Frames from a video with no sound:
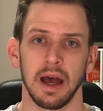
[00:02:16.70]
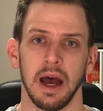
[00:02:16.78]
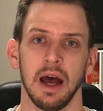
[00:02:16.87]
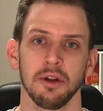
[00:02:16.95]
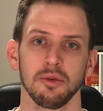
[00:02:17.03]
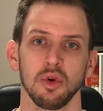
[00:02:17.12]

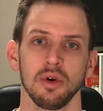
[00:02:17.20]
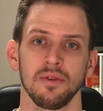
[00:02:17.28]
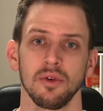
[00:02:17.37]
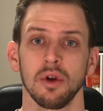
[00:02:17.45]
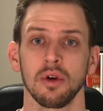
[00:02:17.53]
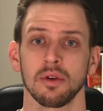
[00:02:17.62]
I don't know if
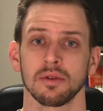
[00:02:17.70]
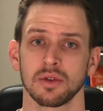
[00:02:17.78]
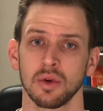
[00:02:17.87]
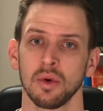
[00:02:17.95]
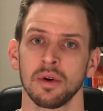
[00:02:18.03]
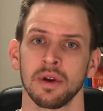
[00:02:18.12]
you know your
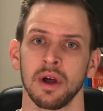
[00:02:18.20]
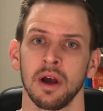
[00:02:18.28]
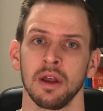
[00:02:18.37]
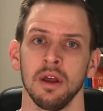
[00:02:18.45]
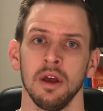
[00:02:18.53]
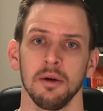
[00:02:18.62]
score or
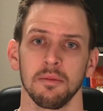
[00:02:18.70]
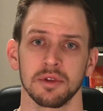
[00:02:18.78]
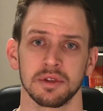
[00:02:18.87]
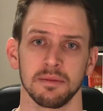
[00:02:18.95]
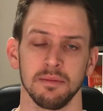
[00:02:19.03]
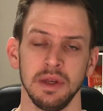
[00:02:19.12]
not, but
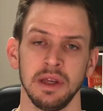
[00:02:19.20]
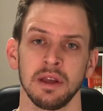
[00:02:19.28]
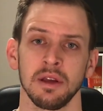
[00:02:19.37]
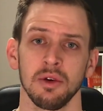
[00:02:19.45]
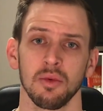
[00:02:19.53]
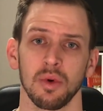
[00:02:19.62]
to
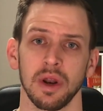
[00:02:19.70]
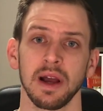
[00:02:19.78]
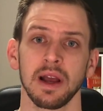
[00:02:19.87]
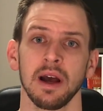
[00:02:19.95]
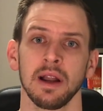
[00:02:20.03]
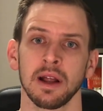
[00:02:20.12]
me, when I
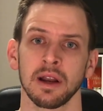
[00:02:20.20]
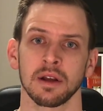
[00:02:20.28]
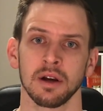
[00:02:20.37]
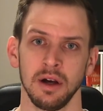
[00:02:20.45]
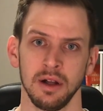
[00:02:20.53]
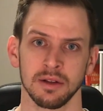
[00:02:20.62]
got out of
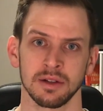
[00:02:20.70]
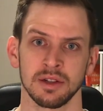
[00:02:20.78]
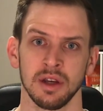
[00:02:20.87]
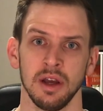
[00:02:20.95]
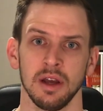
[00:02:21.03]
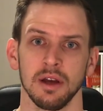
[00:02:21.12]
college,
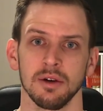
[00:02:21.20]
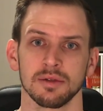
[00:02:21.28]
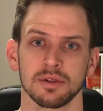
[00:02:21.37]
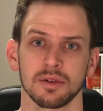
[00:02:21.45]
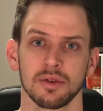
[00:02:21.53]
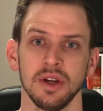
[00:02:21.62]
it
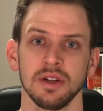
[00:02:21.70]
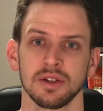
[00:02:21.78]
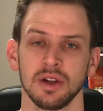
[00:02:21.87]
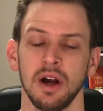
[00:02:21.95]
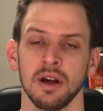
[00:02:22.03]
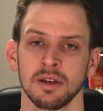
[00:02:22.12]
was a great
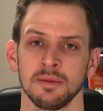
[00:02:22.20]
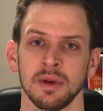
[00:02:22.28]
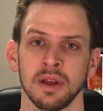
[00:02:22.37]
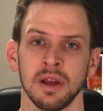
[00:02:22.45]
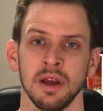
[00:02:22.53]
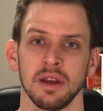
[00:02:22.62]
shock to
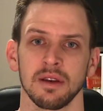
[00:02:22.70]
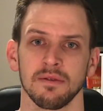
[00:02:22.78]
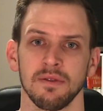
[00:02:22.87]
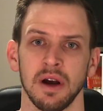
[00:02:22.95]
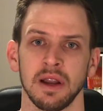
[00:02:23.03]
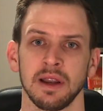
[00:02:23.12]
me to
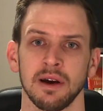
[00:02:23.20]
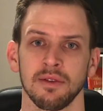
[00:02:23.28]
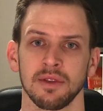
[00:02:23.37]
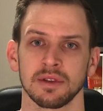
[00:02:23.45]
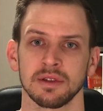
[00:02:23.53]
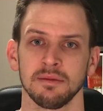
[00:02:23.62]
find out
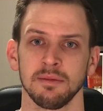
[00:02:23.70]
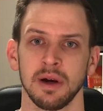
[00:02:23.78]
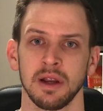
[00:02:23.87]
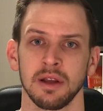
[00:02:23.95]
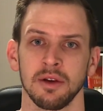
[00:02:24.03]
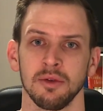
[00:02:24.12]
that
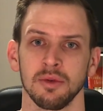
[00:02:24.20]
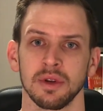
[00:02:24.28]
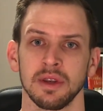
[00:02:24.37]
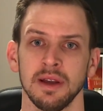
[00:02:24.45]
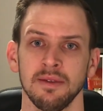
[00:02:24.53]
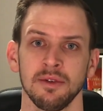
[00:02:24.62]
somebody who
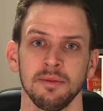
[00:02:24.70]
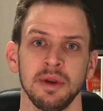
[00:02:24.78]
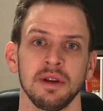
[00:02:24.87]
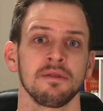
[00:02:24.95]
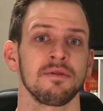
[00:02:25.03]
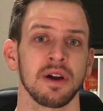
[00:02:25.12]
had never
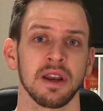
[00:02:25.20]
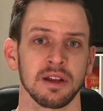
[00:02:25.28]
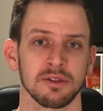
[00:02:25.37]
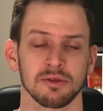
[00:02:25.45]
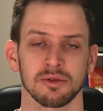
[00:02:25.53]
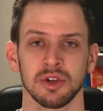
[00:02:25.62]
been in
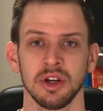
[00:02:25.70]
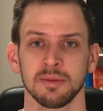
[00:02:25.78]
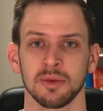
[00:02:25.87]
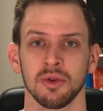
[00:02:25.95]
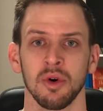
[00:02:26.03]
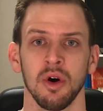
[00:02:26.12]
financial
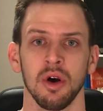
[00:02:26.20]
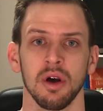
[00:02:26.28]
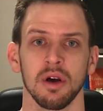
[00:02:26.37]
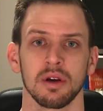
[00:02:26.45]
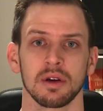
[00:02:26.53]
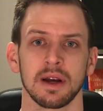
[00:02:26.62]
trouble
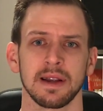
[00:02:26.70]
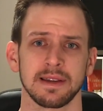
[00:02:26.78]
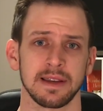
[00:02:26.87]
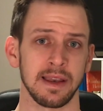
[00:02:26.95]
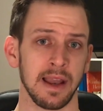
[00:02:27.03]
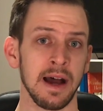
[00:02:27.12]
got
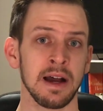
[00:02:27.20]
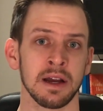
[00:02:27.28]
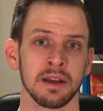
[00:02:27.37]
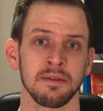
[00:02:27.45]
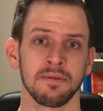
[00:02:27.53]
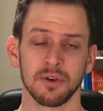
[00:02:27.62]

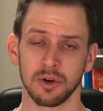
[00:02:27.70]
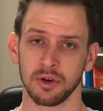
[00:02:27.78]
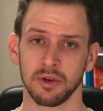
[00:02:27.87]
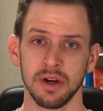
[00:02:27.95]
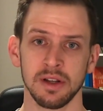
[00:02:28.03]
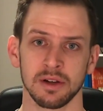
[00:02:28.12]
denied for a
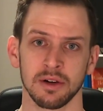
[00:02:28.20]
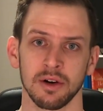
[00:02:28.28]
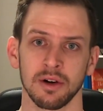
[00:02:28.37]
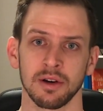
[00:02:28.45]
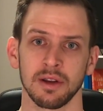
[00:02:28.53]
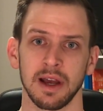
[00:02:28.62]
credit
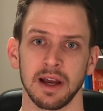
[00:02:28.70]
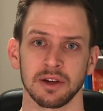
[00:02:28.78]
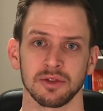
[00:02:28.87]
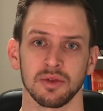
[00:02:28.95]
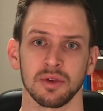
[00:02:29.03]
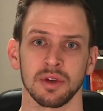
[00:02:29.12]
card,
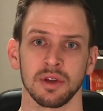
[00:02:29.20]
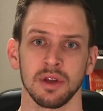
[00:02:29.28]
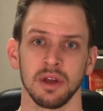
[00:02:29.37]
actually.